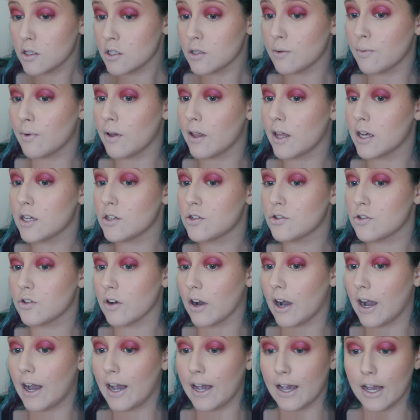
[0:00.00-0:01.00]
So while it's
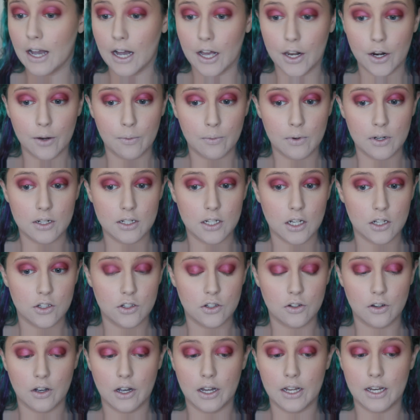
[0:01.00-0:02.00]
drying, I don't want to
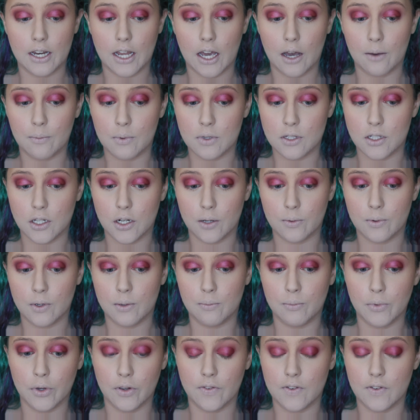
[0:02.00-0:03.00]
touch it right now because I don't want to